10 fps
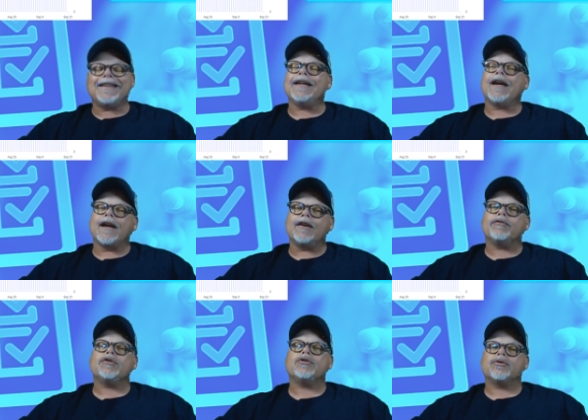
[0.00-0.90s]
the
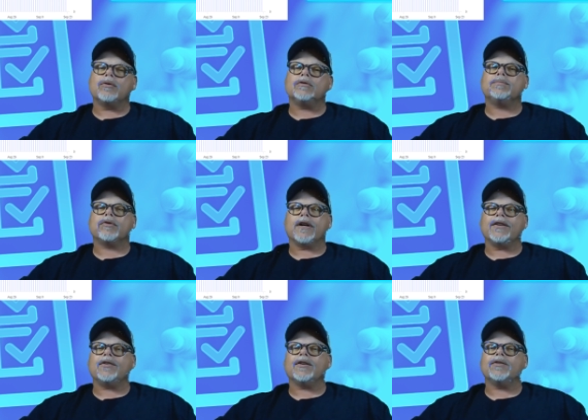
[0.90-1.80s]
average sold
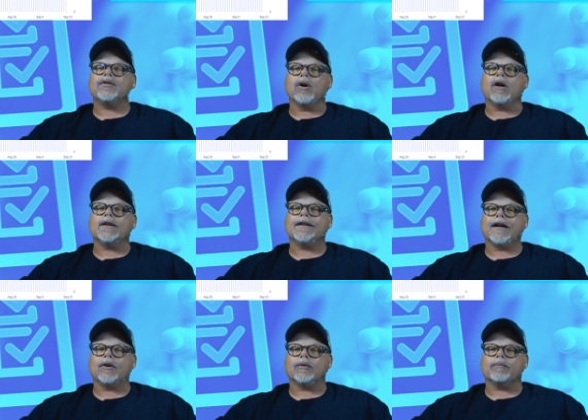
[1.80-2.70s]
price has gone
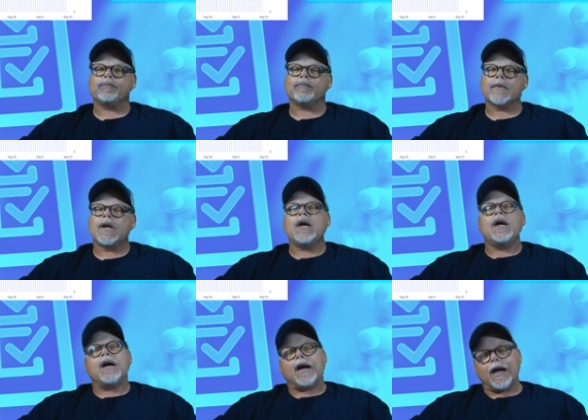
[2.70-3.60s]
down.
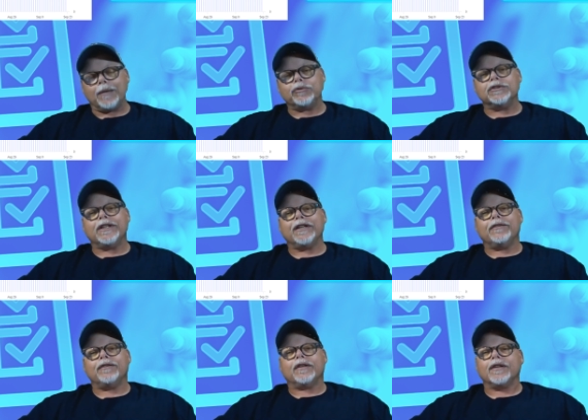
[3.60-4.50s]
I
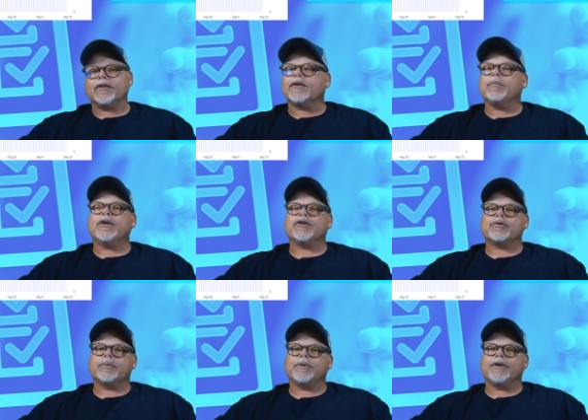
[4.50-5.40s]
believe this can be
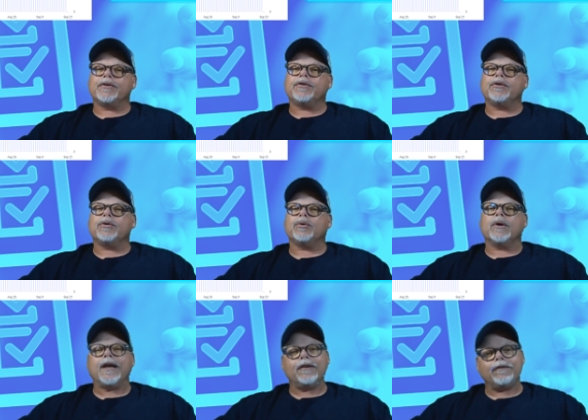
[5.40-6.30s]
attributed to
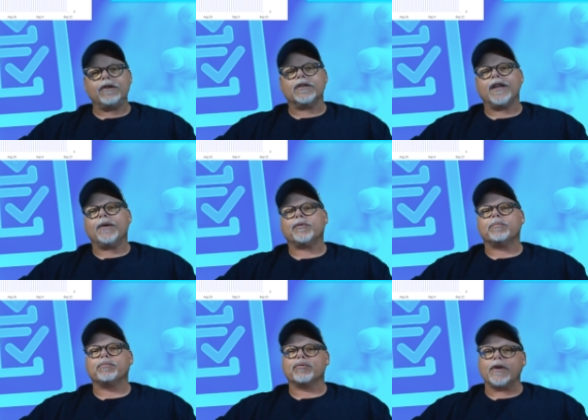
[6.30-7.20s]
NFL camps
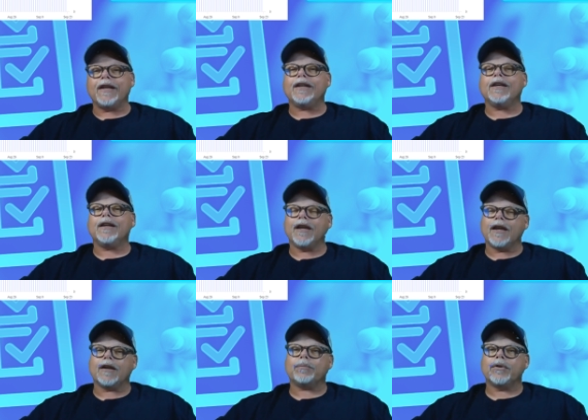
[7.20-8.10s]
breaking
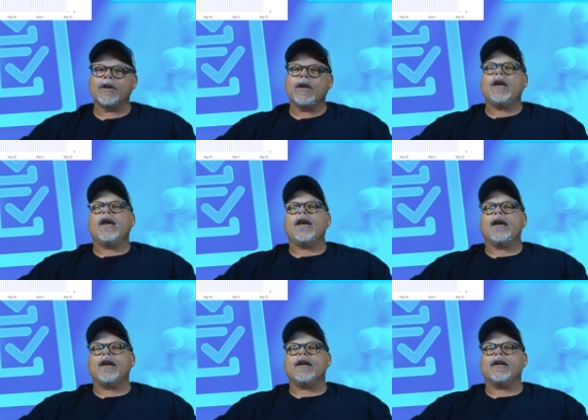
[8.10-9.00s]
camp
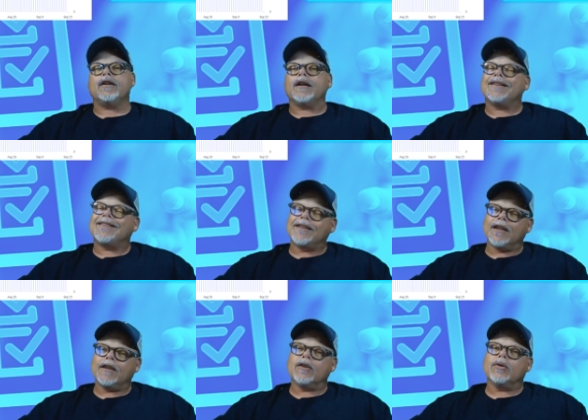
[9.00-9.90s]
and
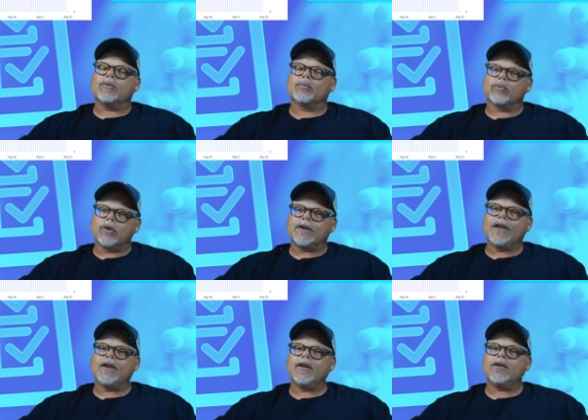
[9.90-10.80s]
seeing those
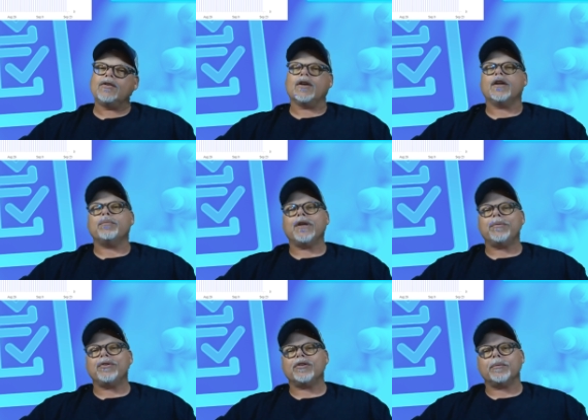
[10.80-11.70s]
rookies and
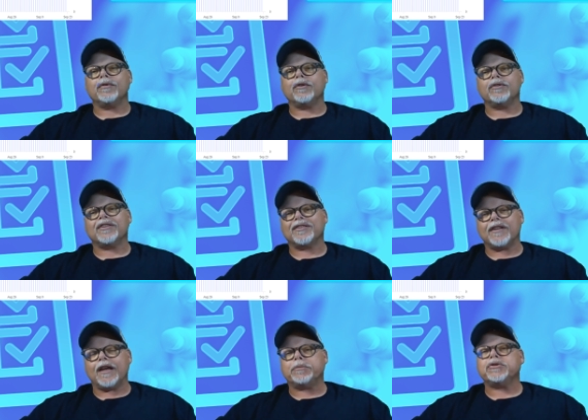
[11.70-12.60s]
maybe some of those
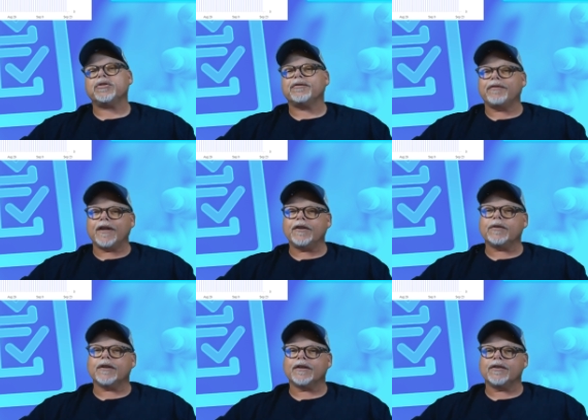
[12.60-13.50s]
established
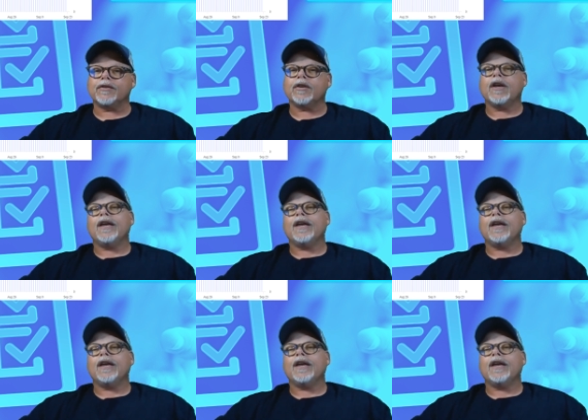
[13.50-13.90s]
veterans